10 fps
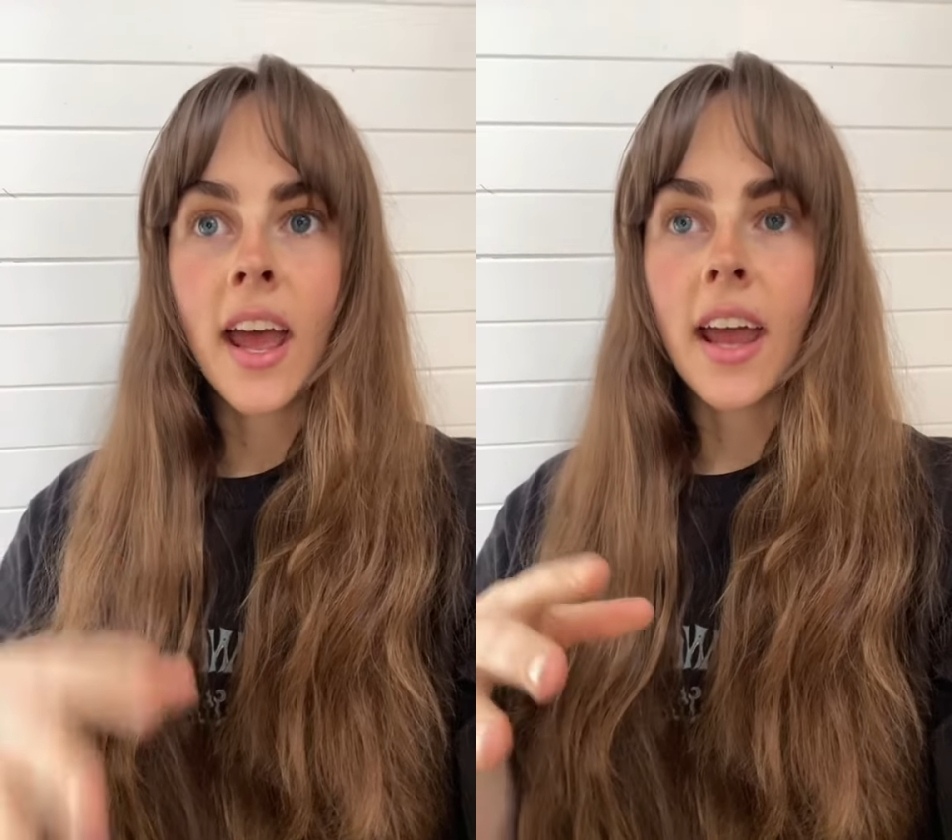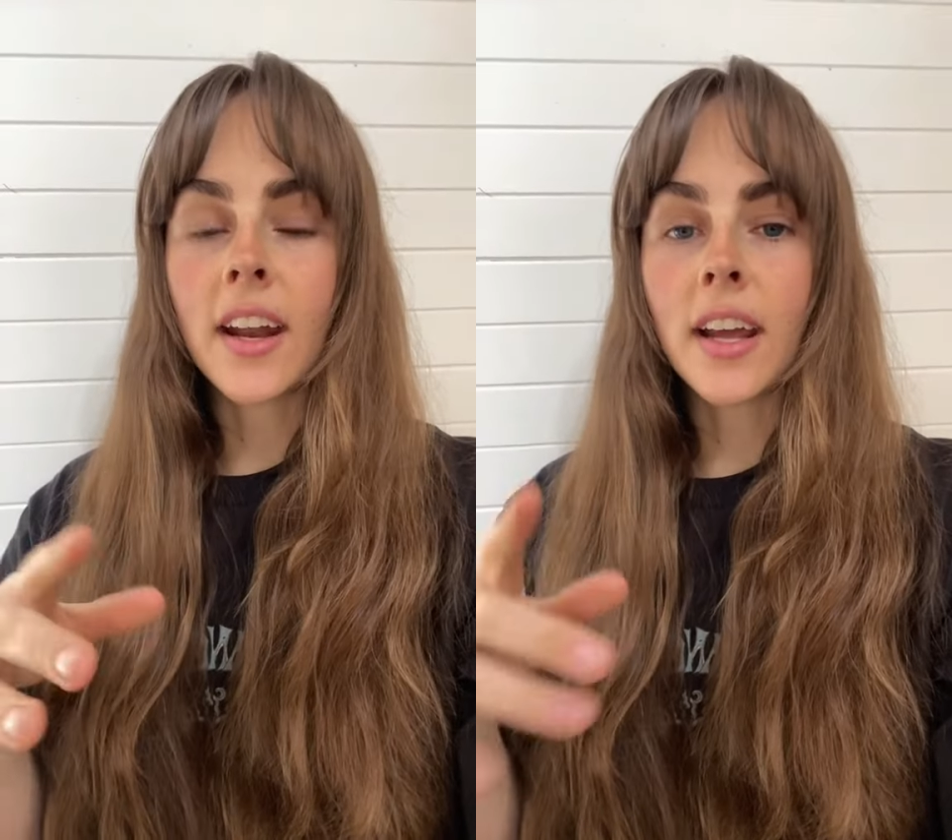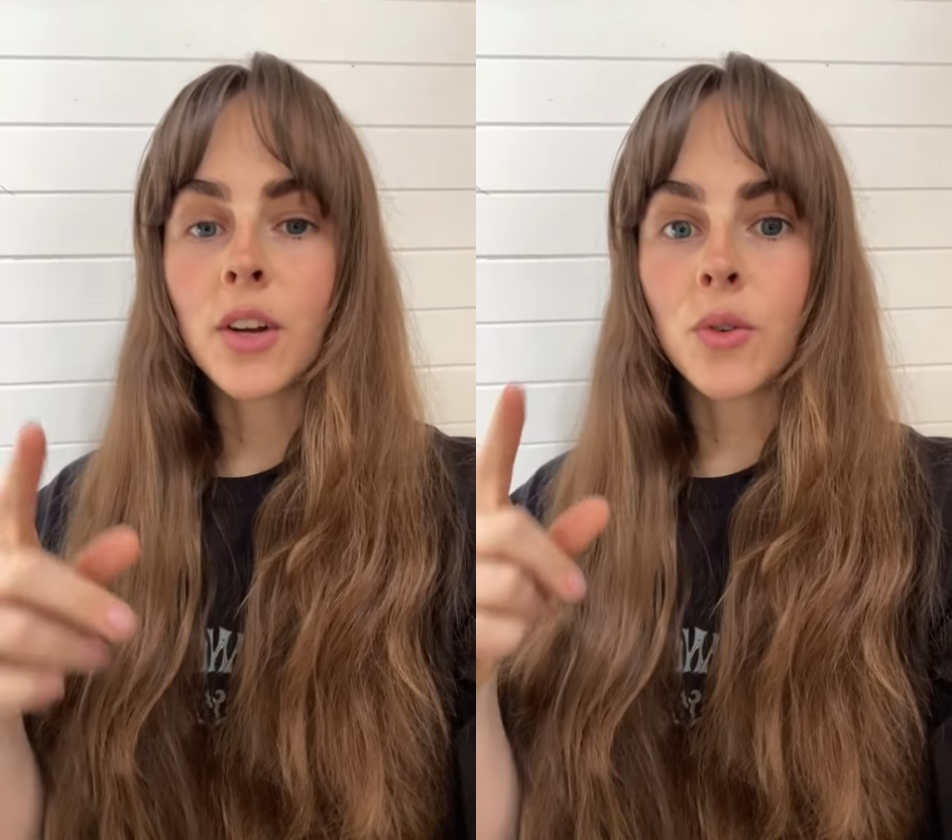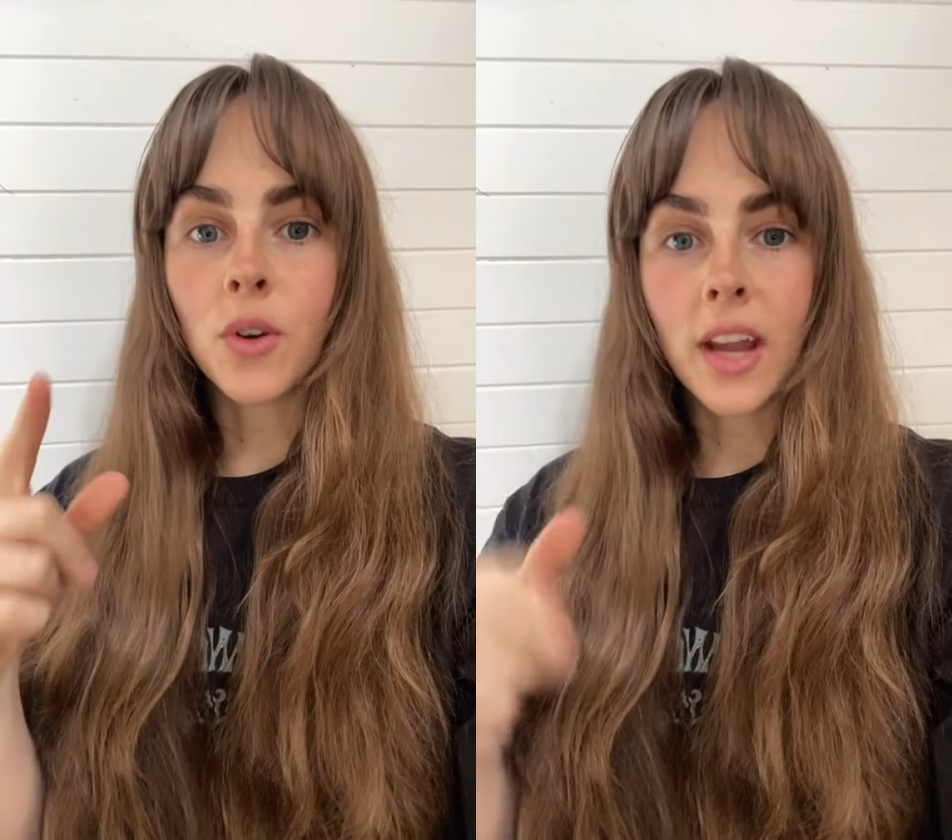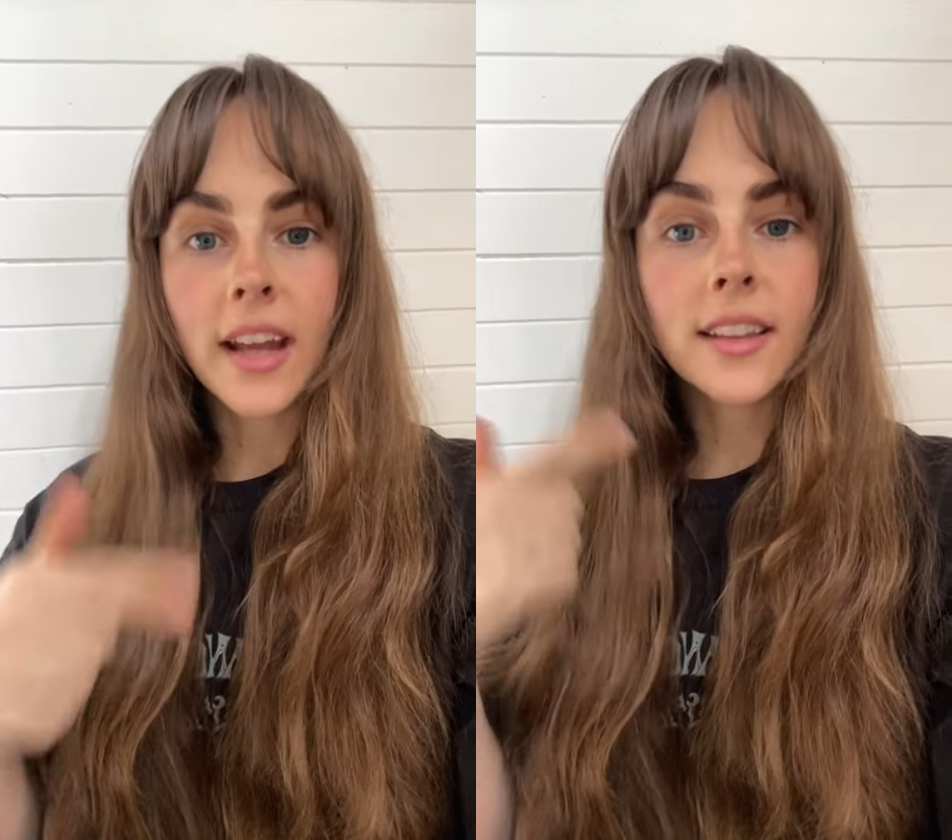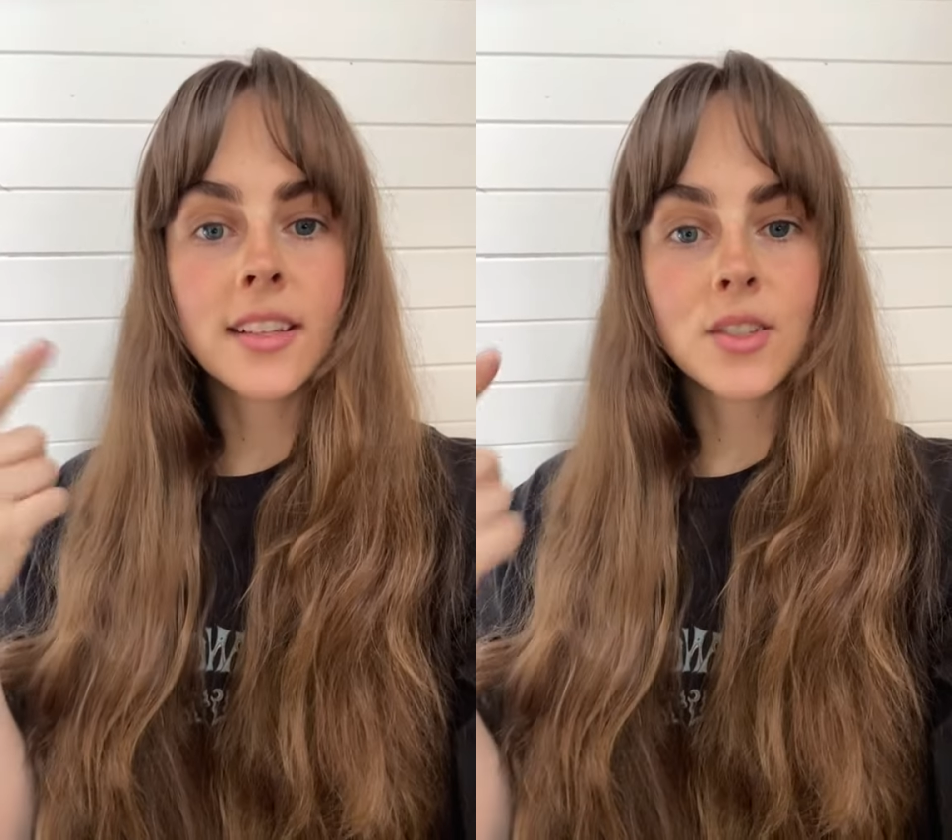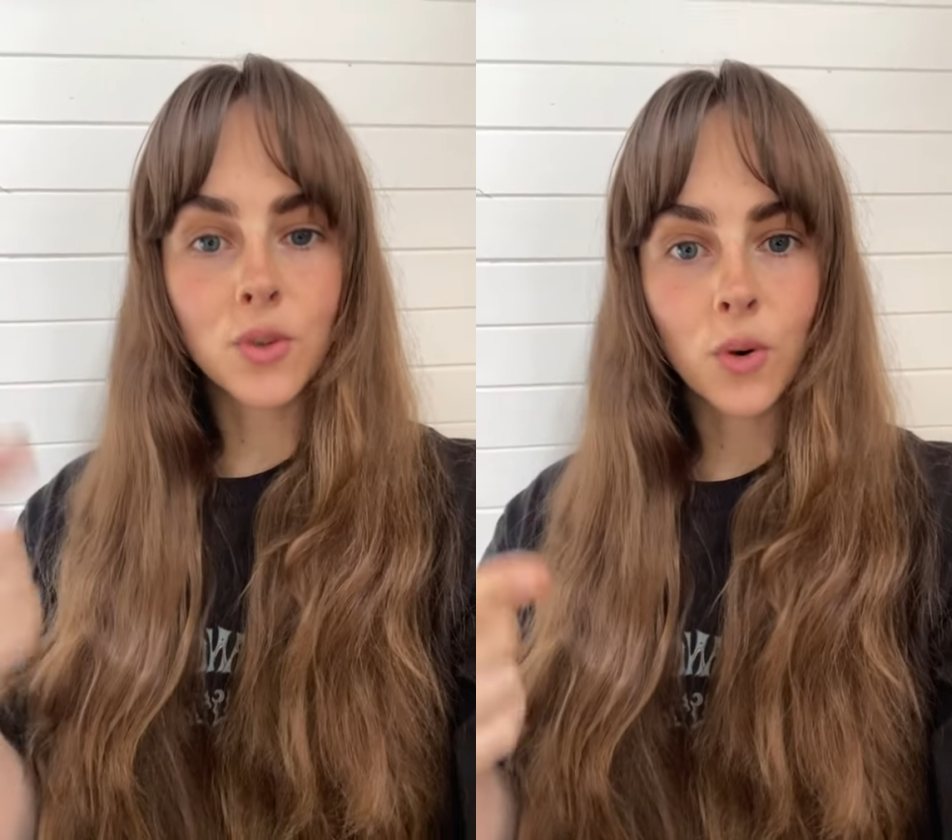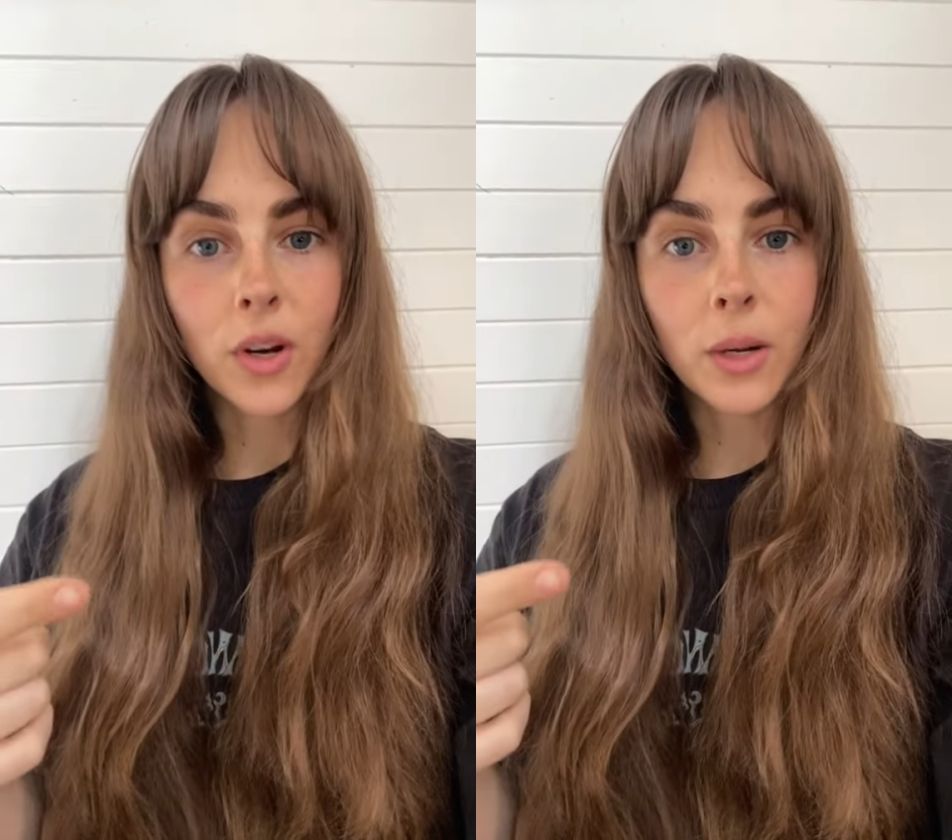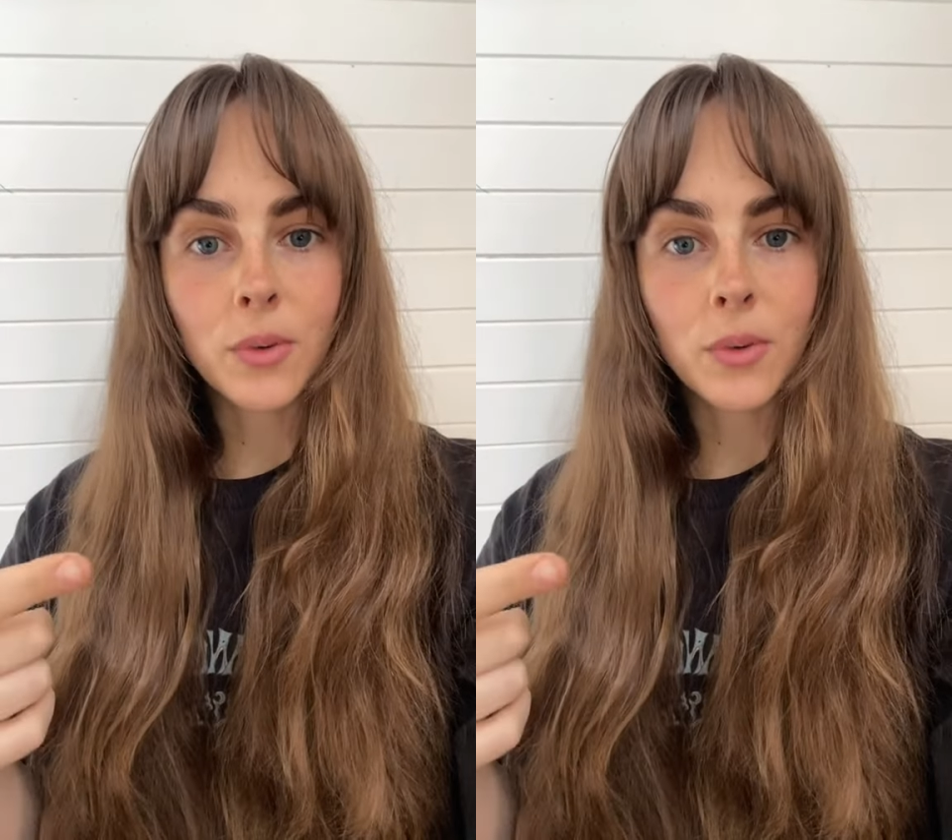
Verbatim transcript: And I created this story,